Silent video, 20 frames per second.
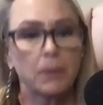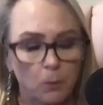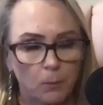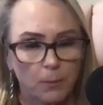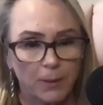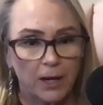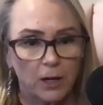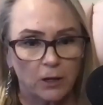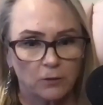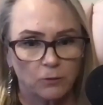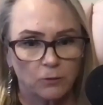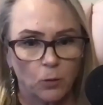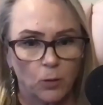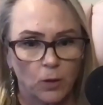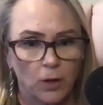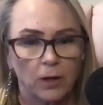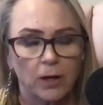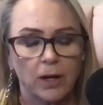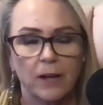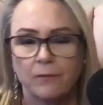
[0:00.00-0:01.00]
prepared
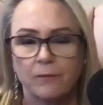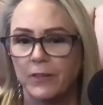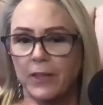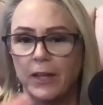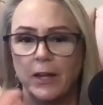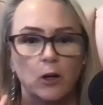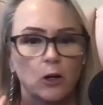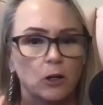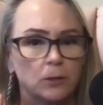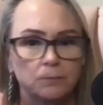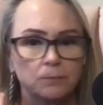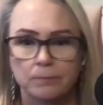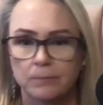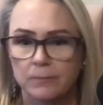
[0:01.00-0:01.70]
for if they're